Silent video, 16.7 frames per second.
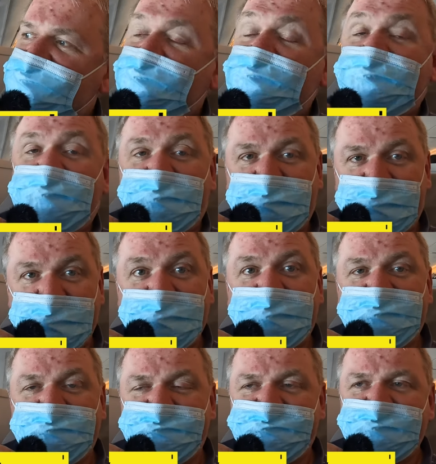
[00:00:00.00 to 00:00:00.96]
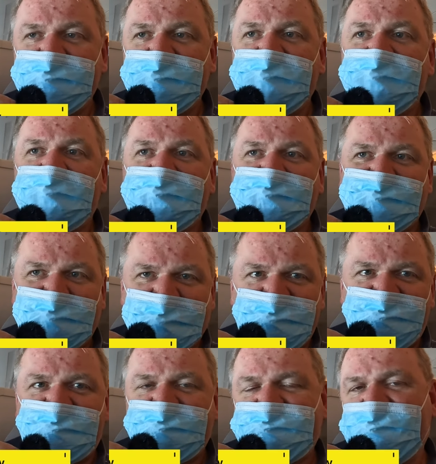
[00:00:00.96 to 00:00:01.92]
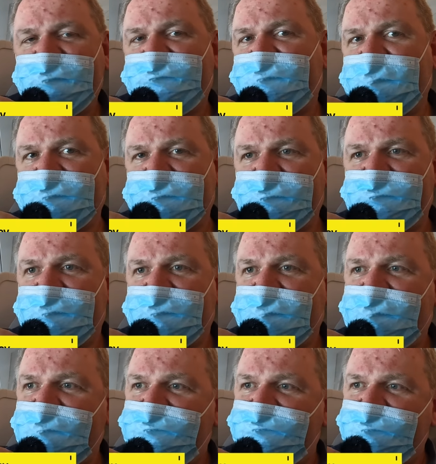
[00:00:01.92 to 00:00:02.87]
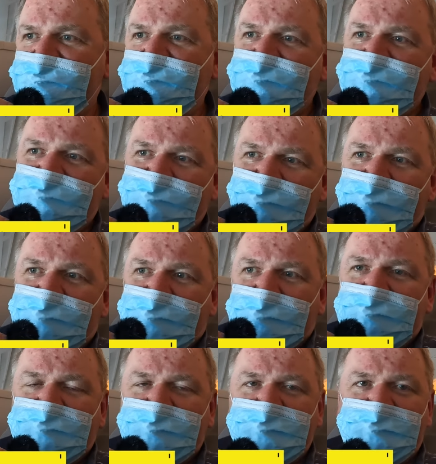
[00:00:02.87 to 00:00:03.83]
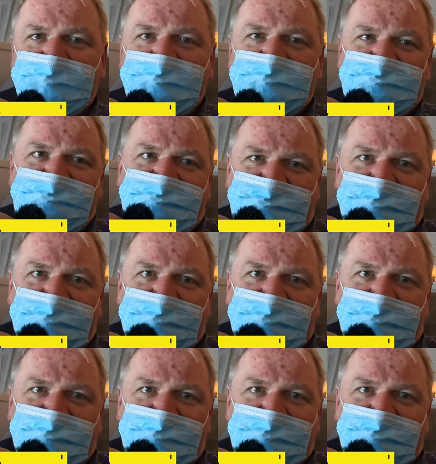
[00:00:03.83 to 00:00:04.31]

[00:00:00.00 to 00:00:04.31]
So there you go. Interesting fact of the day, if you're